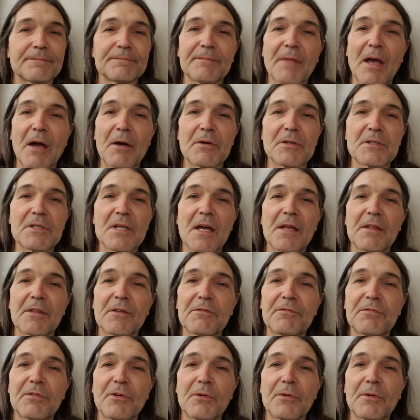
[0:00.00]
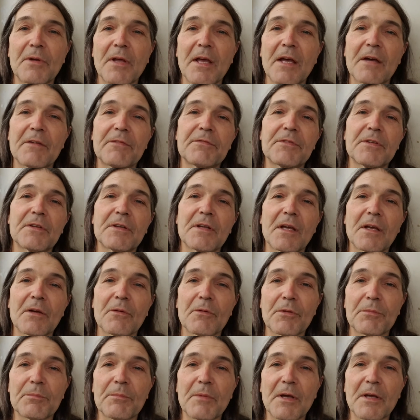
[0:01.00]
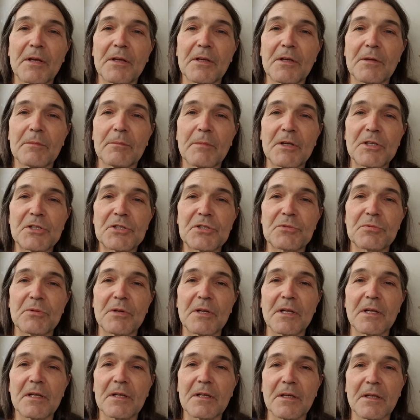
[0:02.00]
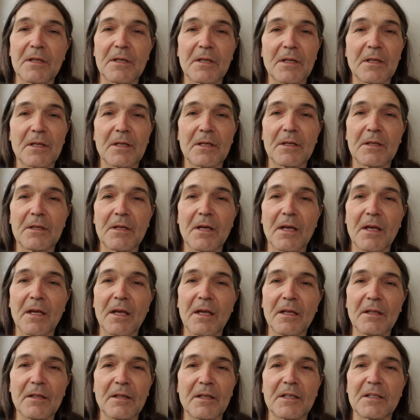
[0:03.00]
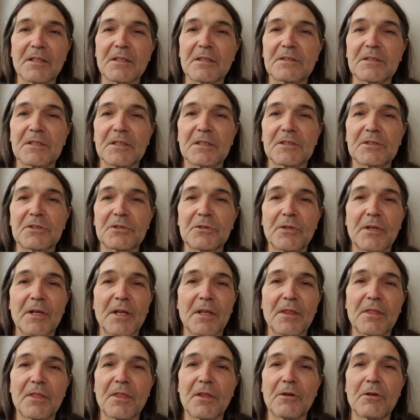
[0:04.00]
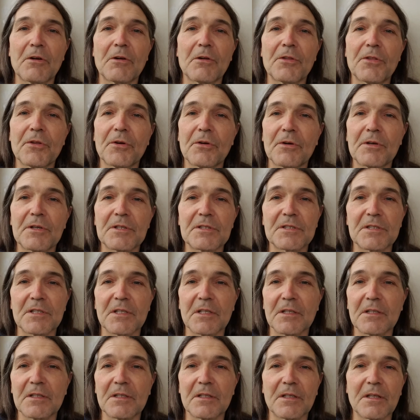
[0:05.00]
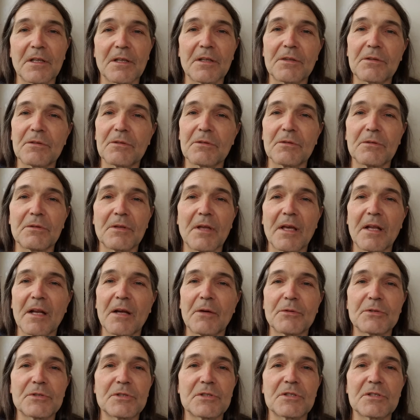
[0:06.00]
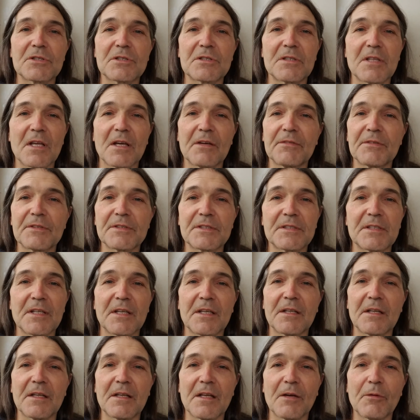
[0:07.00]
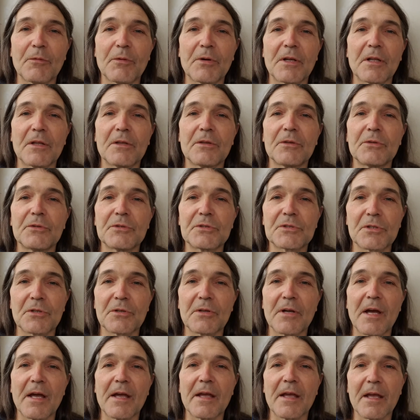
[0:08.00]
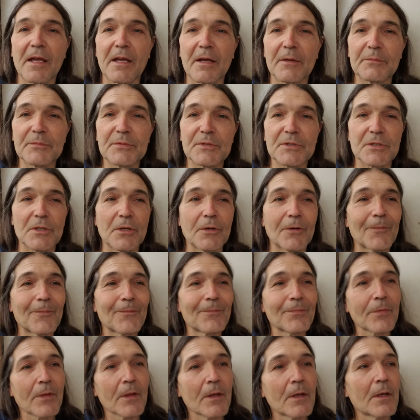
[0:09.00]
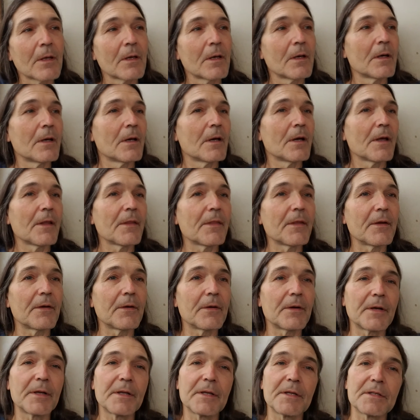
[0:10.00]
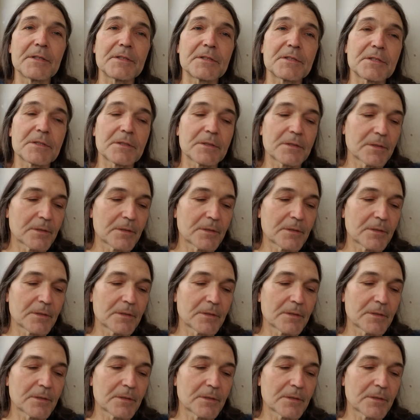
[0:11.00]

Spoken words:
I was on the phone half the night with my shrink, and I ate like 6 or 8 Thorazine to get through that. I was just devastated at what a loser I am. So there it is.